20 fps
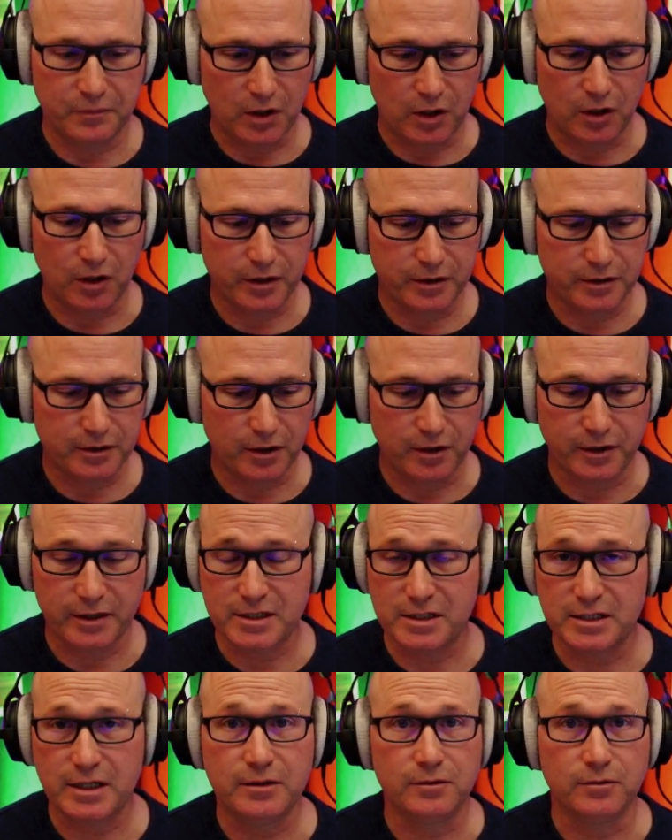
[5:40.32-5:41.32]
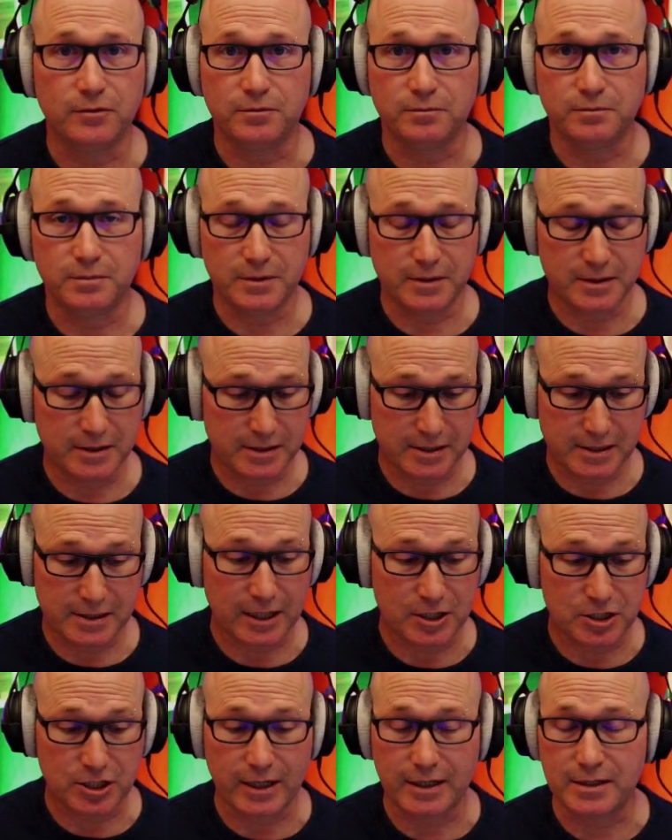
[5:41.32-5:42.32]
on a signal,
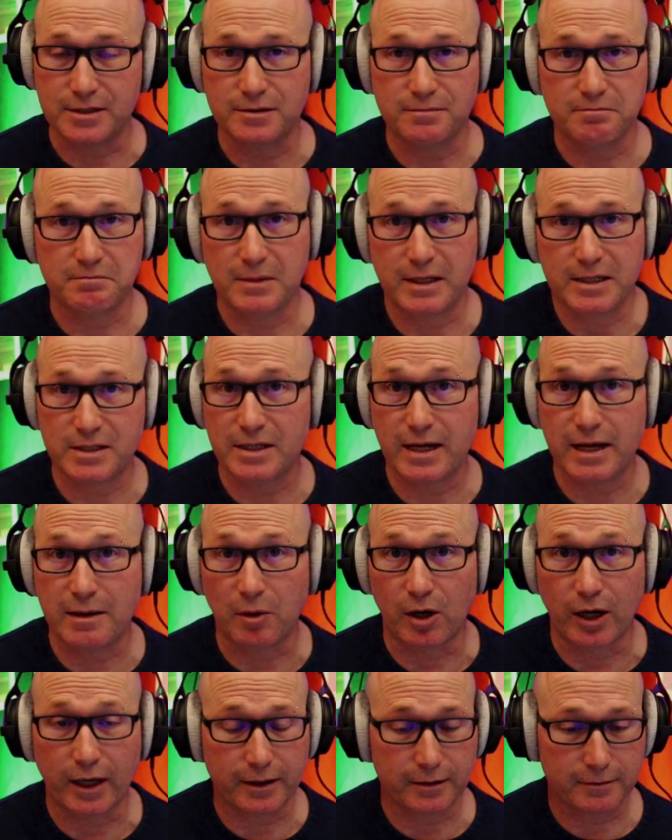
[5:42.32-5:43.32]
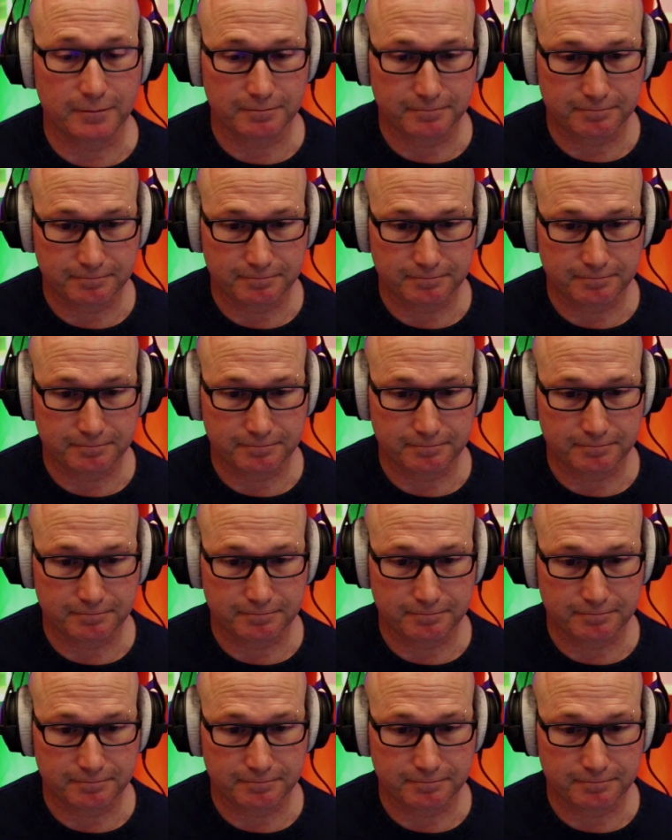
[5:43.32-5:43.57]
such as a snare mic.